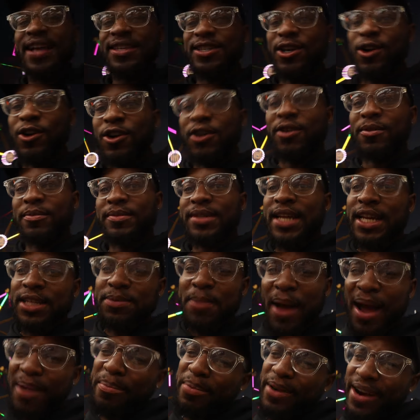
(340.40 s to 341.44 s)
I told him,
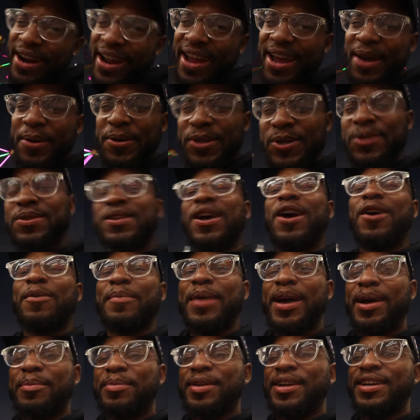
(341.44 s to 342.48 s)
that's my brand. What you
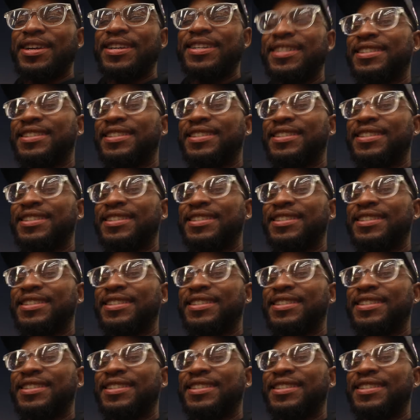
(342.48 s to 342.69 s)
talking about, bro?